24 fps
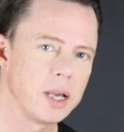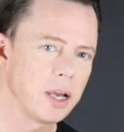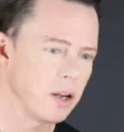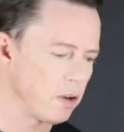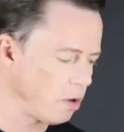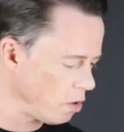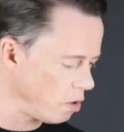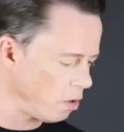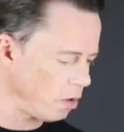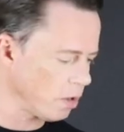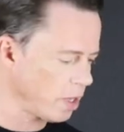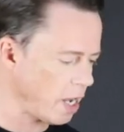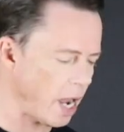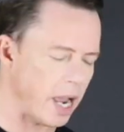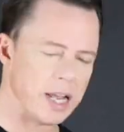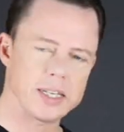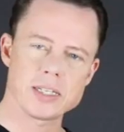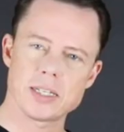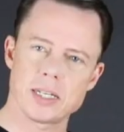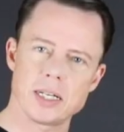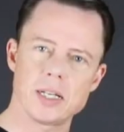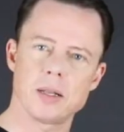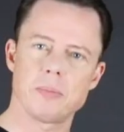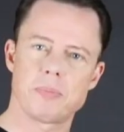and learn all
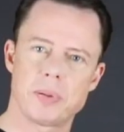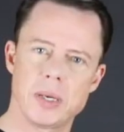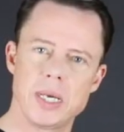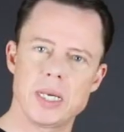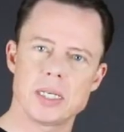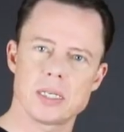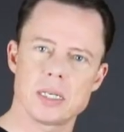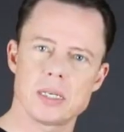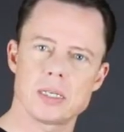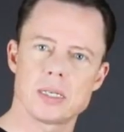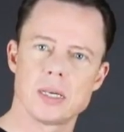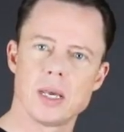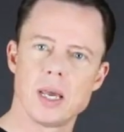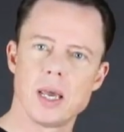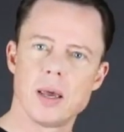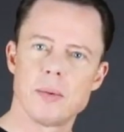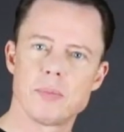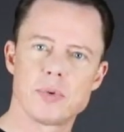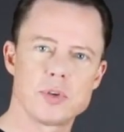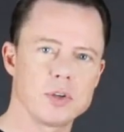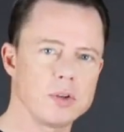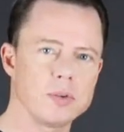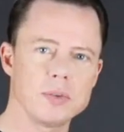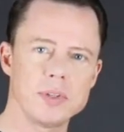kinds of little pieces,
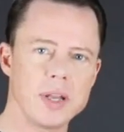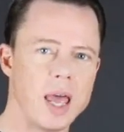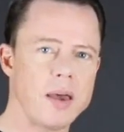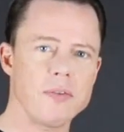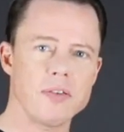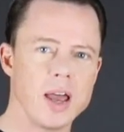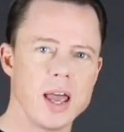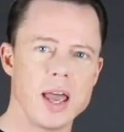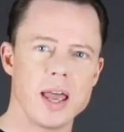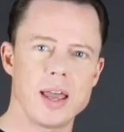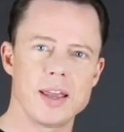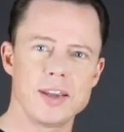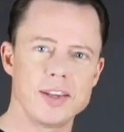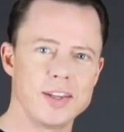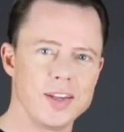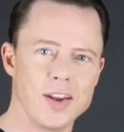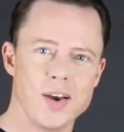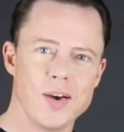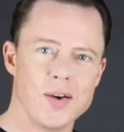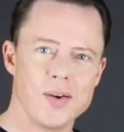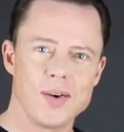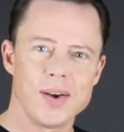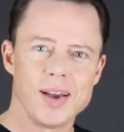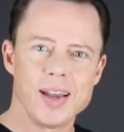but you'll never, you
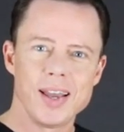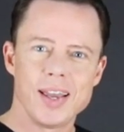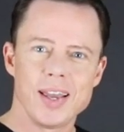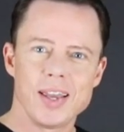know,